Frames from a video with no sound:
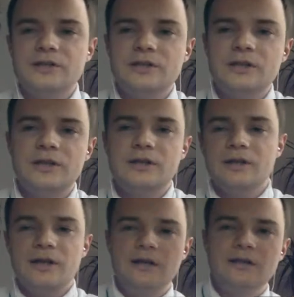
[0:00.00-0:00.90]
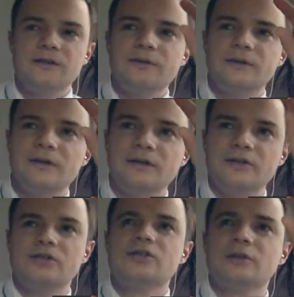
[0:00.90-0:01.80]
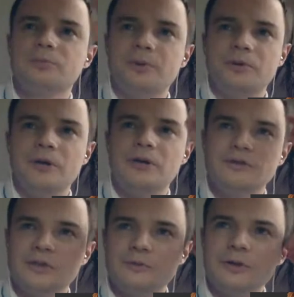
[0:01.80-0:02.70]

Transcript: an additional prerequisite?